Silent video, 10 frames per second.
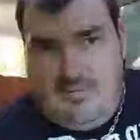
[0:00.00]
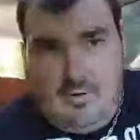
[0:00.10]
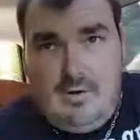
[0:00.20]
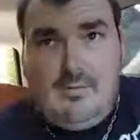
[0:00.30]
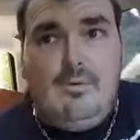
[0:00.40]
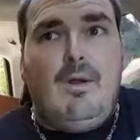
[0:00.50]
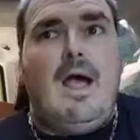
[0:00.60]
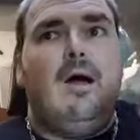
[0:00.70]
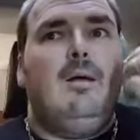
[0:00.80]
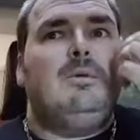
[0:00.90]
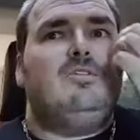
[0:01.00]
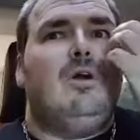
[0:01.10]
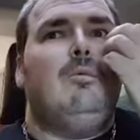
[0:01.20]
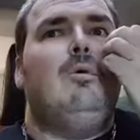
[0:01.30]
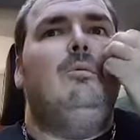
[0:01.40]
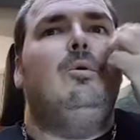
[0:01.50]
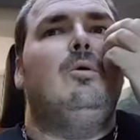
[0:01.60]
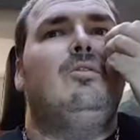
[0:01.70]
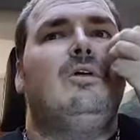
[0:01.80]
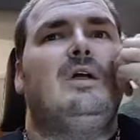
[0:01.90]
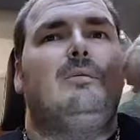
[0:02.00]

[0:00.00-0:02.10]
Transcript: before I reroute, I'm gonna try one more thing.